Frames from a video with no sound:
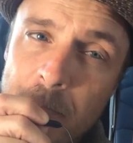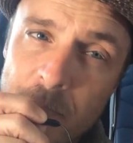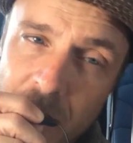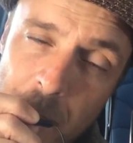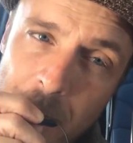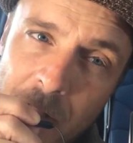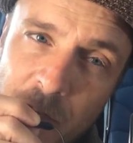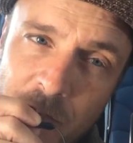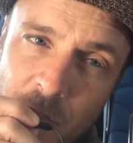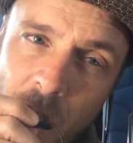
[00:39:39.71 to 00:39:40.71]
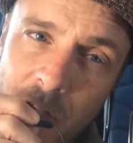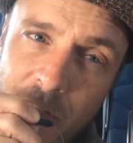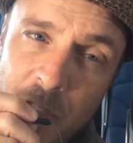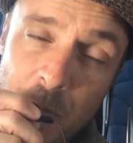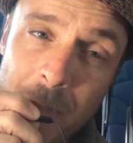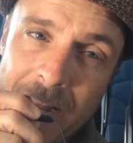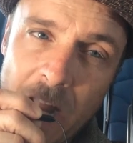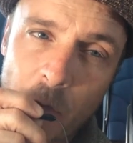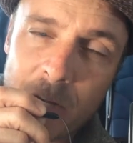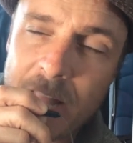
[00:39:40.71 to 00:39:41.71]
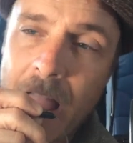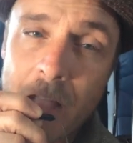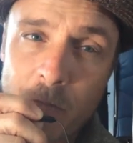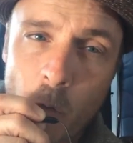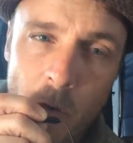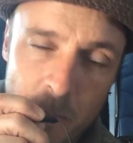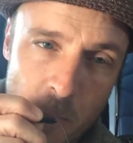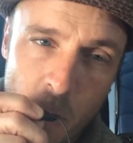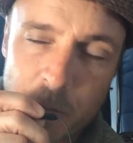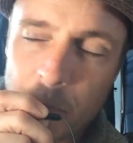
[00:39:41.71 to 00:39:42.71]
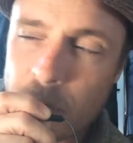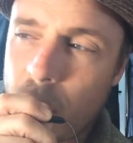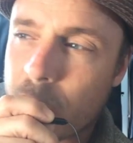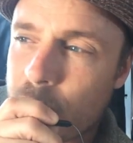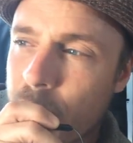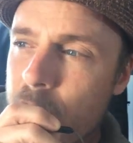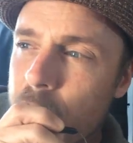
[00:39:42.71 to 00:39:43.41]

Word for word: the unbalanced dog that you might already have, or multiple dogs.